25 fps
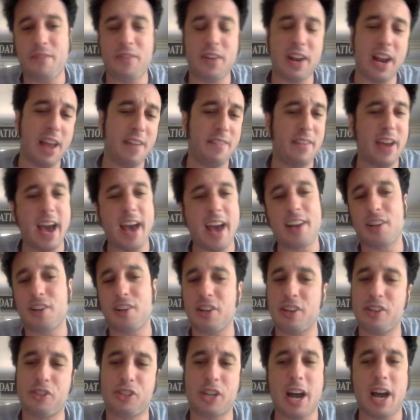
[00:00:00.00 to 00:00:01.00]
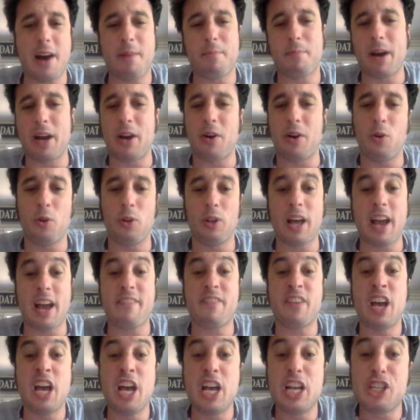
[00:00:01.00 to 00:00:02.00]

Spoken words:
and I've had a good job my whole life,